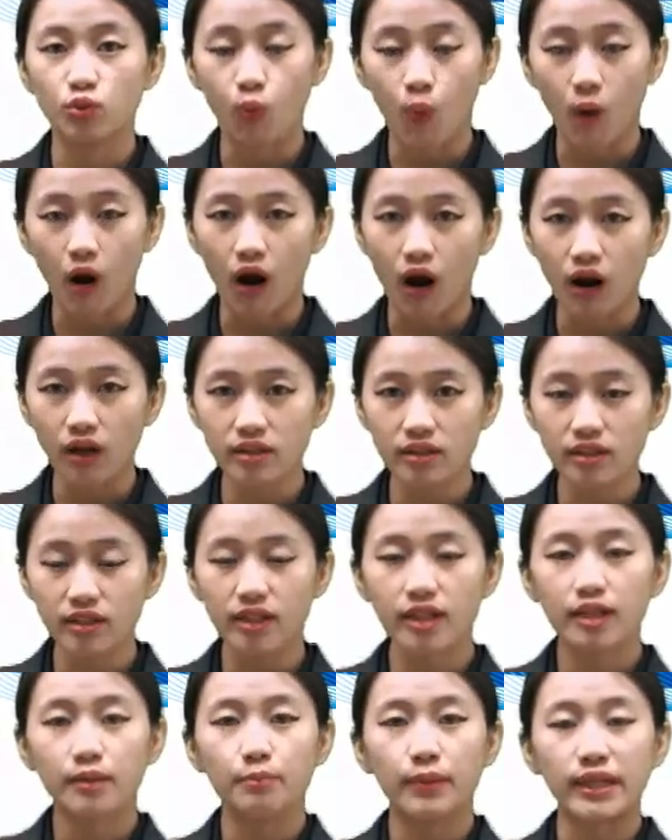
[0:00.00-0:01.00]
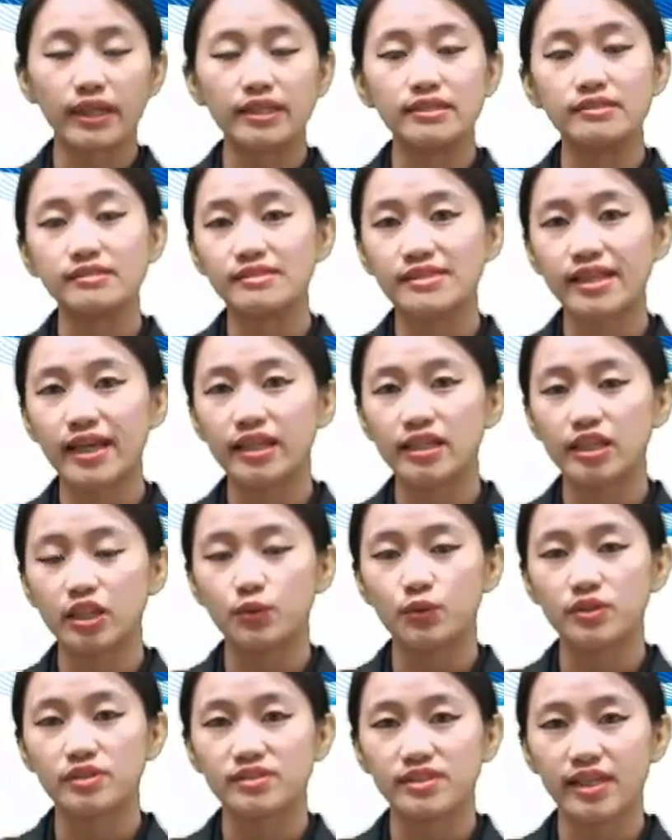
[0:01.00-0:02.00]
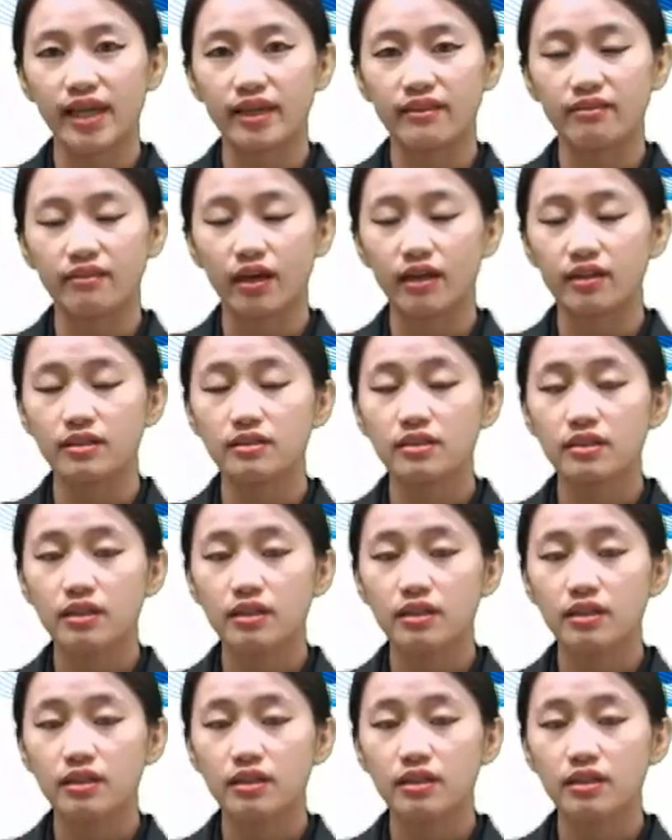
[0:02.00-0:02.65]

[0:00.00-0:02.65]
walk, but instead you would say that,